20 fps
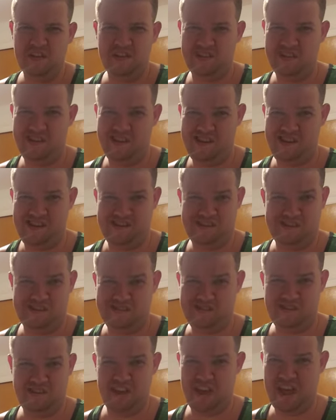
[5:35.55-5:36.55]
Ugh,
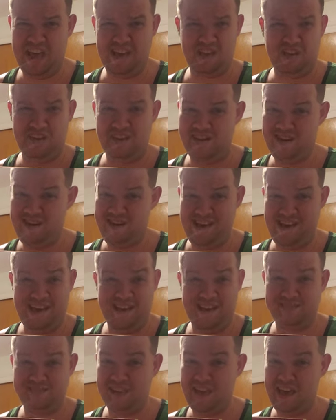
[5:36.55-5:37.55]
and I could
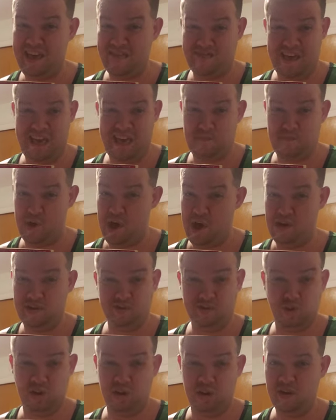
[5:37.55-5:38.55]
not stand that
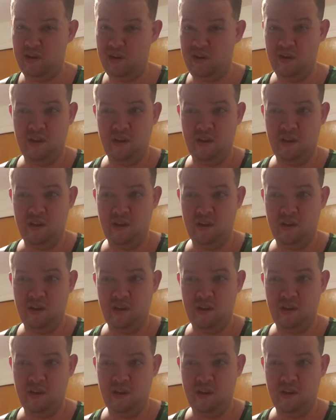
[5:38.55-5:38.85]
poser.